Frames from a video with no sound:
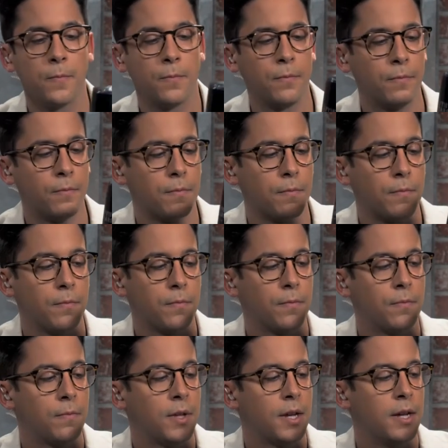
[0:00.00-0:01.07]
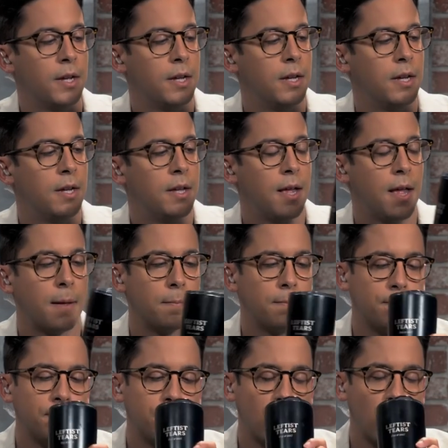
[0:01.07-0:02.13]
Mm.
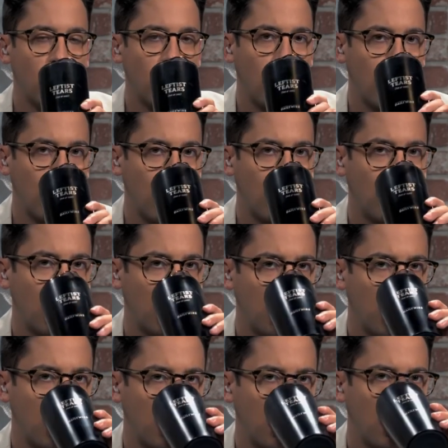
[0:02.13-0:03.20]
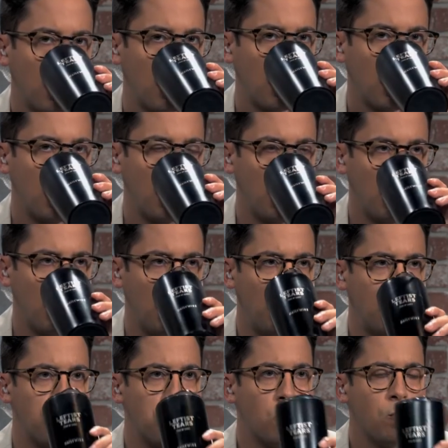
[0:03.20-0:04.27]
Mm-mm. Mm-mm.
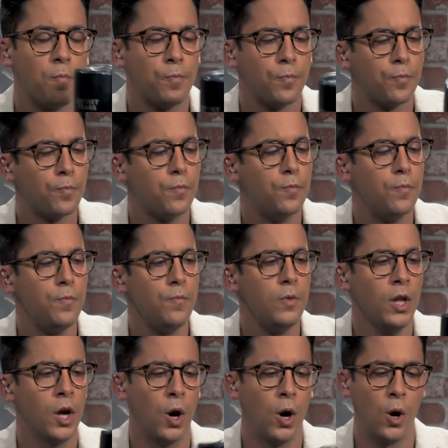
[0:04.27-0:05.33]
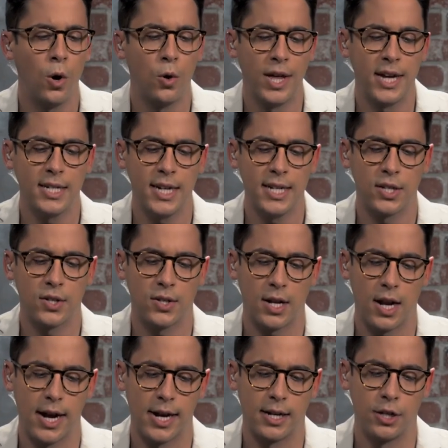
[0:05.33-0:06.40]
Mm-hmm. Oh, that tastes
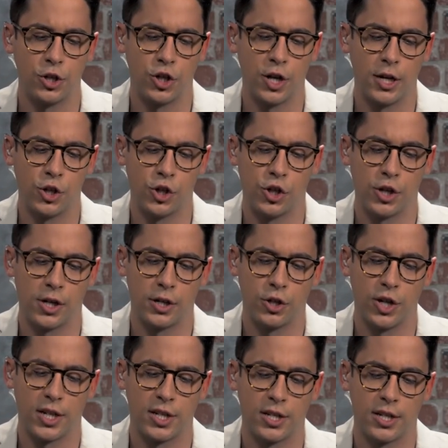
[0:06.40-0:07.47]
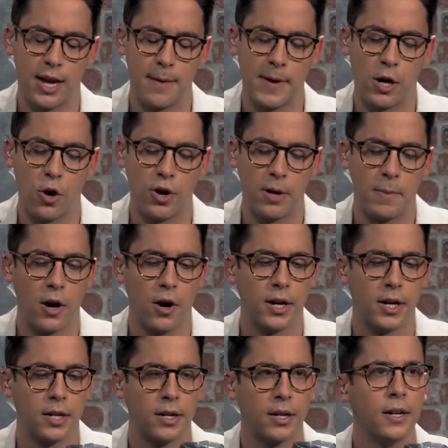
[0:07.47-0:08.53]
like uh, Judge uh, Justice Amy Coney
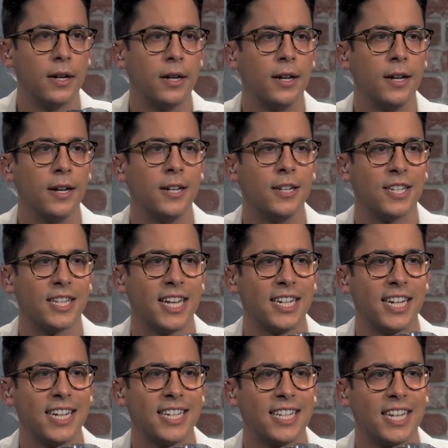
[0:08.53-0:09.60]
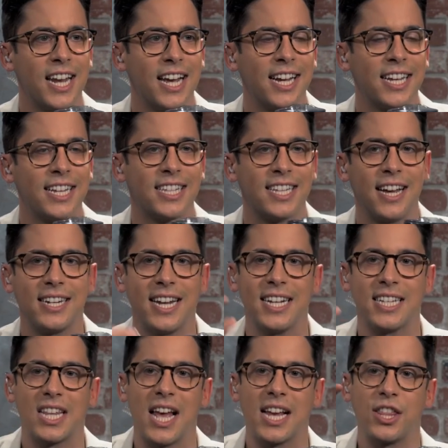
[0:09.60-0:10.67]
Barrett, doesn't it? Does that taste like it
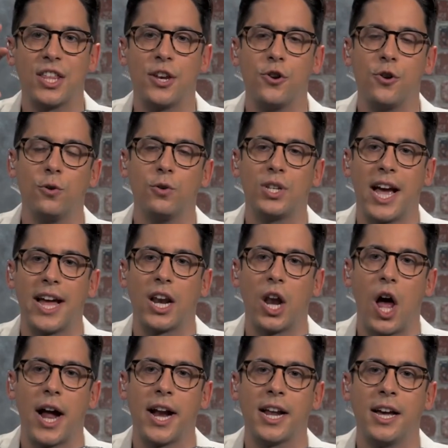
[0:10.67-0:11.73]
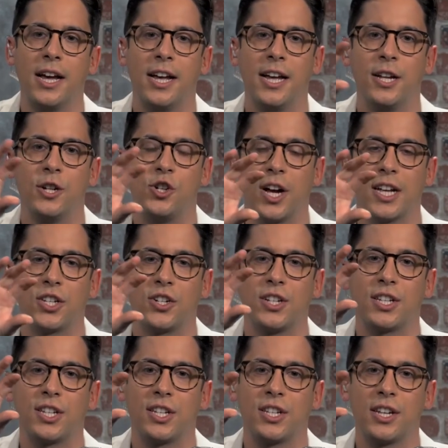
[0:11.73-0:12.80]
tastes like the news headline,
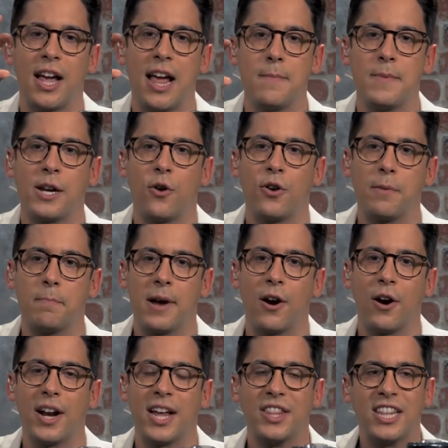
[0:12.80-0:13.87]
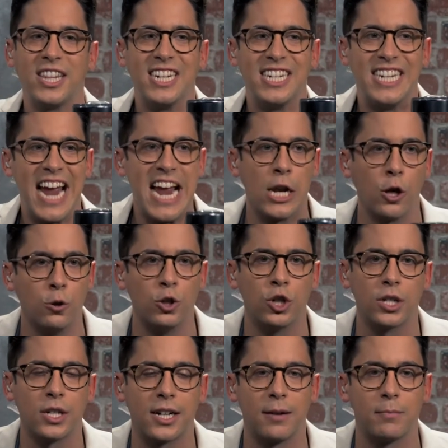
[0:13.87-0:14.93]
Justice Amy Coney Barrett, and then the
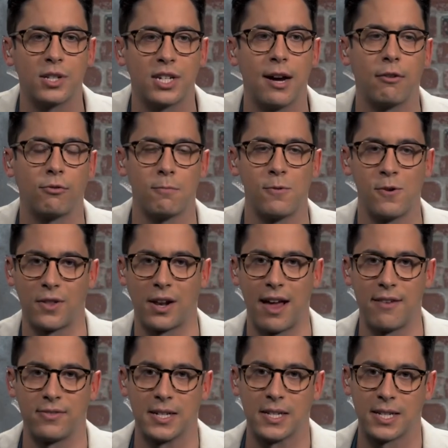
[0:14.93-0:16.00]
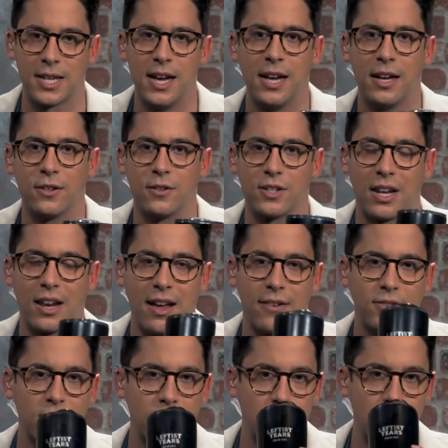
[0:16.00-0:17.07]
deluge that comes down from all the lefties, those
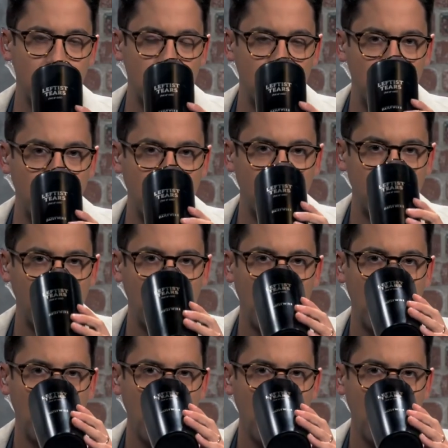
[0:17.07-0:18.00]
leftist tears. Delish.